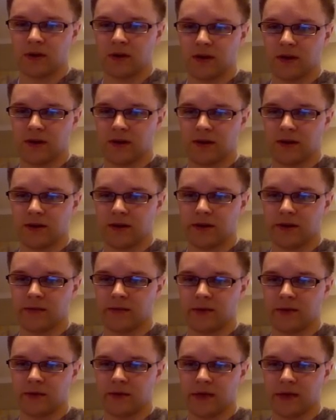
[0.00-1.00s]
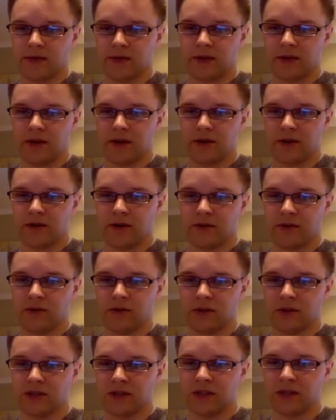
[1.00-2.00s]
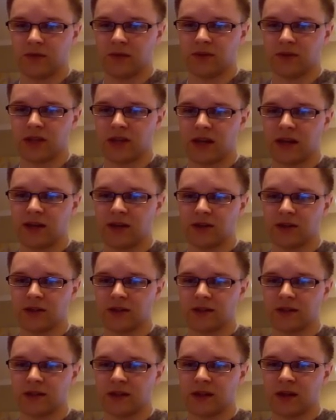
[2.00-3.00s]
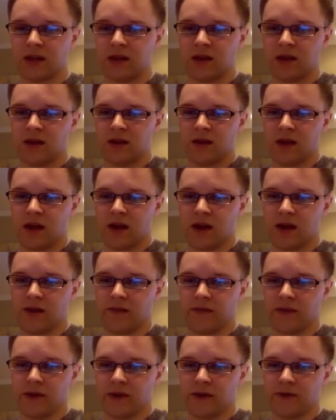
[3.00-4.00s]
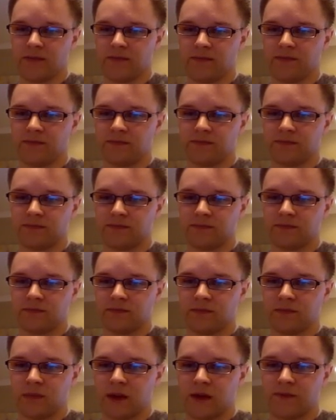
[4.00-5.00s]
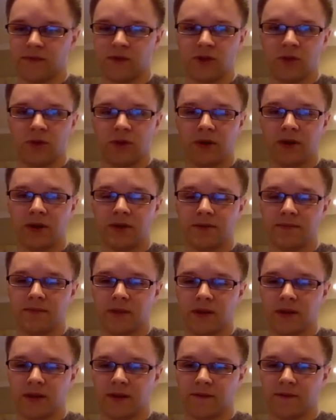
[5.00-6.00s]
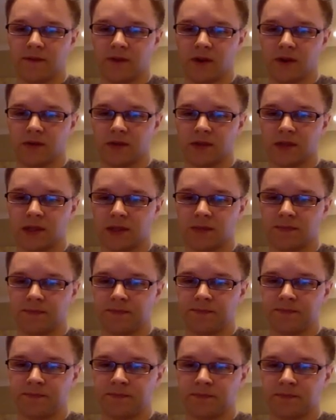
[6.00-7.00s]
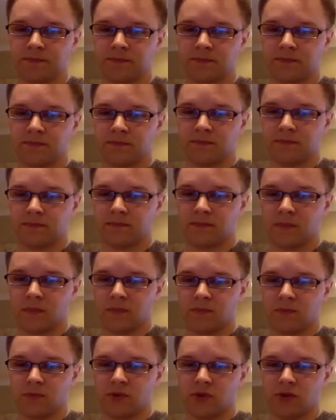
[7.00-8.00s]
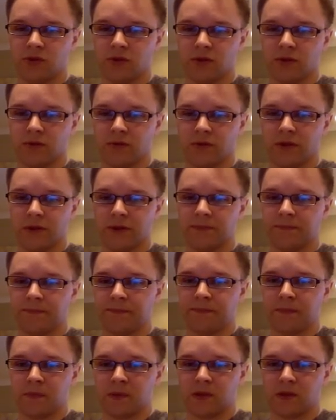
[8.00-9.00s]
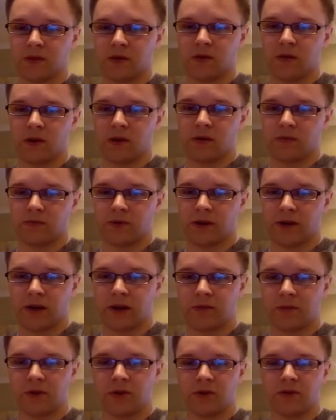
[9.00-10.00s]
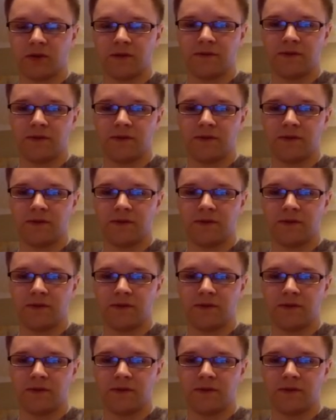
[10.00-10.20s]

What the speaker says: And down here, you can see which agents have toured it and left notes, which you can read. So right now I'm going to go into